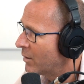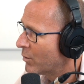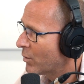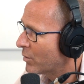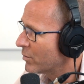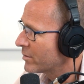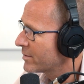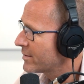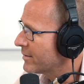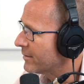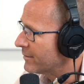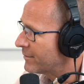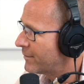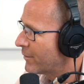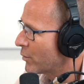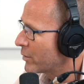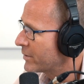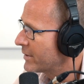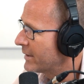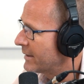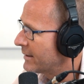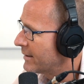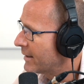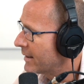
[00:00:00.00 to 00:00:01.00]
What was it?
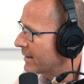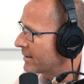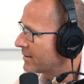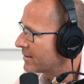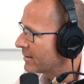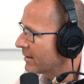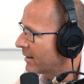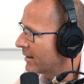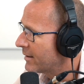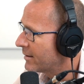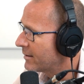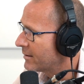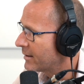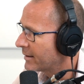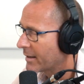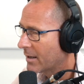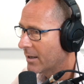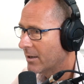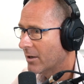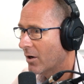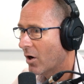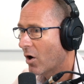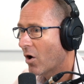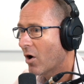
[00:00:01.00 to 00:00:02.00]
Fourteen days later, they
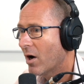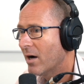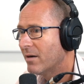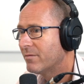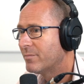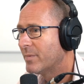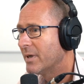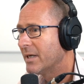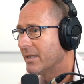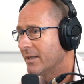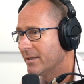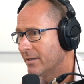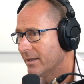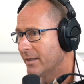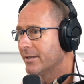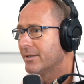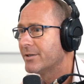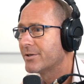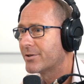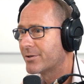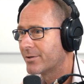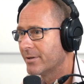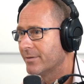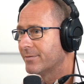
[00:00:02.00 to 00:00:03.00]
go, "I've been in the
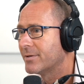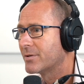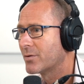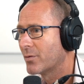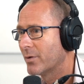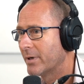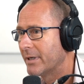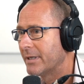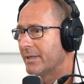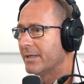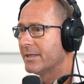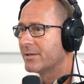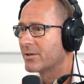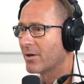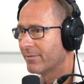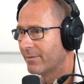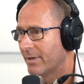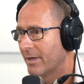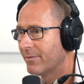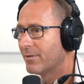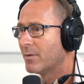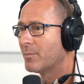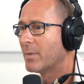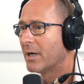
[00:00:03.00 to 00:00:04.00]
industry for twenty years.
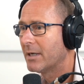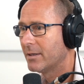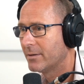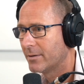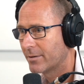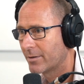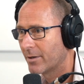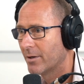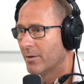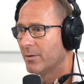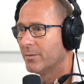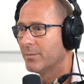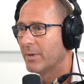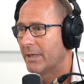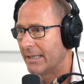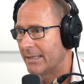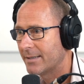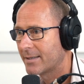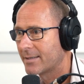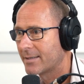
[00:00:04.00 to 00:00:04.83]
I've never made so many